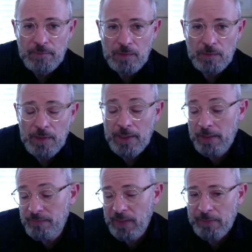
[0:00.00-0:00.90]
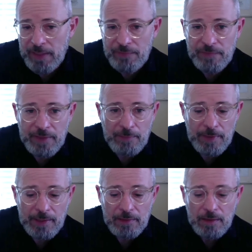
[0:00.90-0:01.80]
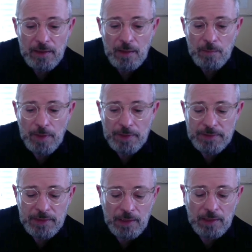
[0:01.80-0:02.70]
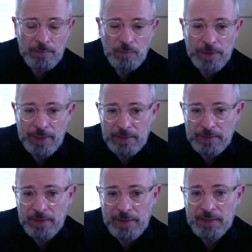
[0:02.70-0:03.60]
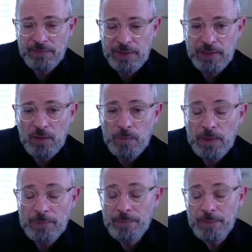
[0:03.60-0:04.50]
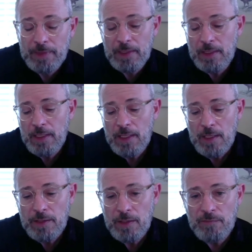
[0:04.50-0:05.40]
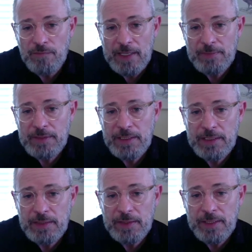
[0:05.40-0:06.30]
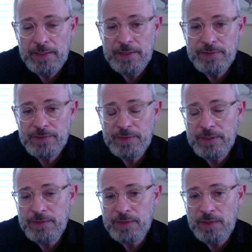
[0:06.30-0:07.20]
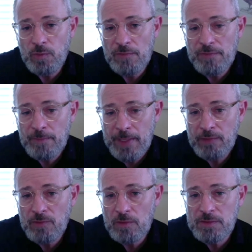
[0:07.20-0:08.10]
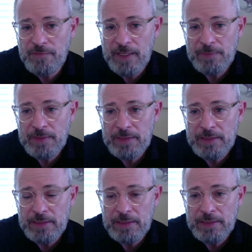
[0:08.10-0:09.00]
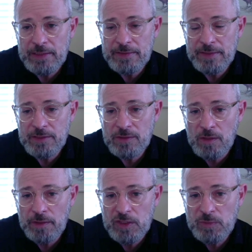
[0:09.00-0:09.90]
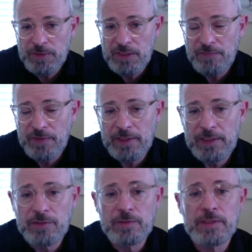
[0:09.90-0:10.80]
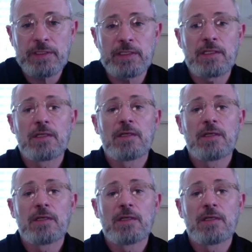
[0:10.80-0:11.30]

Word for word: okay, and vitamin A for that matter, but um, we'll get into the next video. But you know, vitamin D is is one of the main roles of vitamin D is it's targeted specifically to the